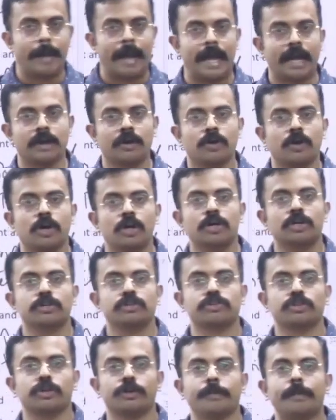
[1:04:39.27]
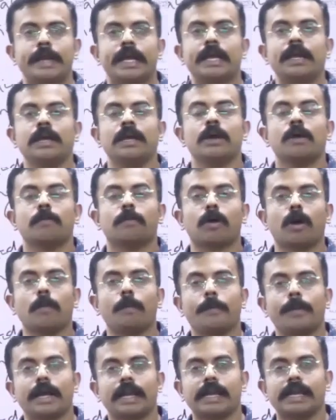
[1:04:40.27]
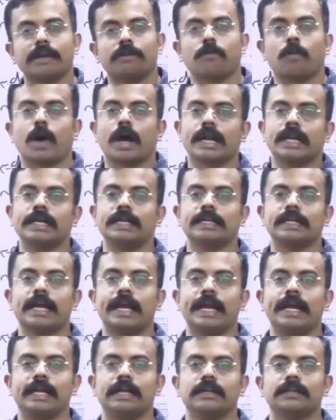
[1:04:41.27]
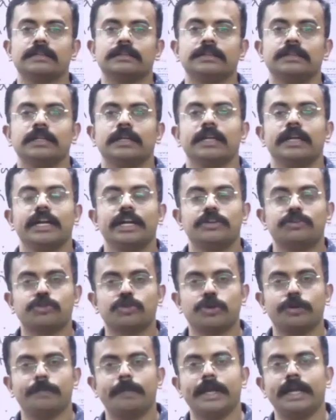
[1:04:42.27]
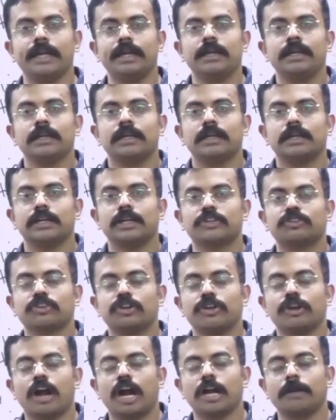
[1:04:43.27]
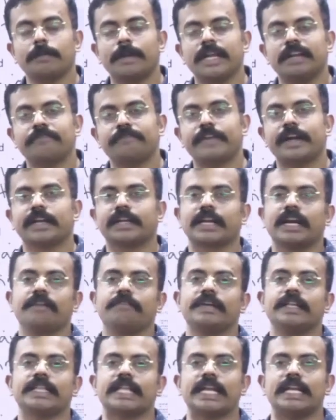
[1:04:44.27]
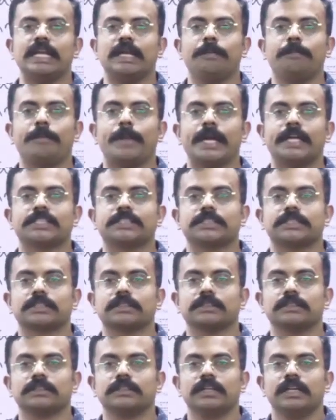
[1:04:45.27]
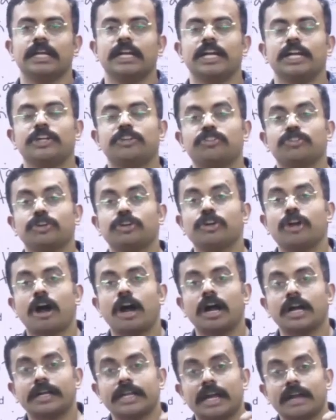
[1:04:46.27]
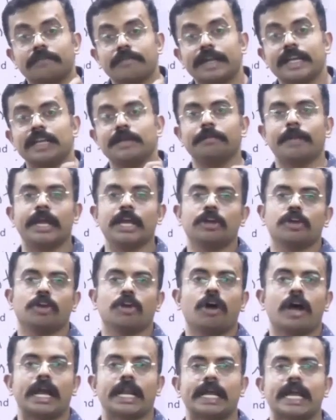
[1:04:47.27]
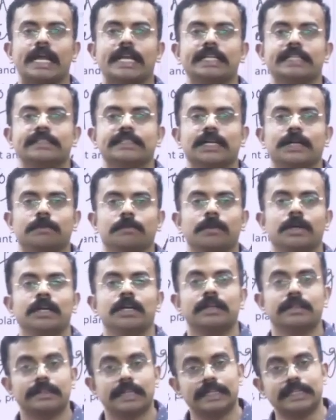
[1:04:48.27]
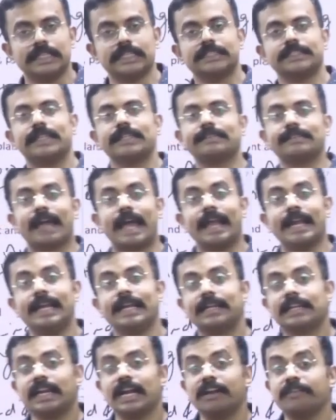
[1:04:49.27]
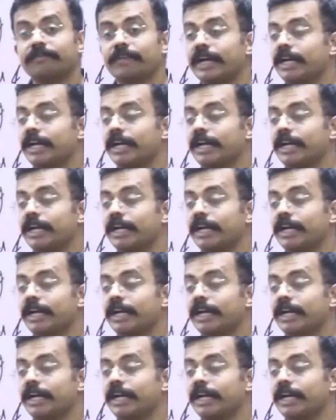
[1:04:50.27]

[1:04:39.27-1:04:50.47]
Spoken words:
mango should be properly quarantined. It should not be infected with any pest. It should not have any microorganism. That is the sanitary and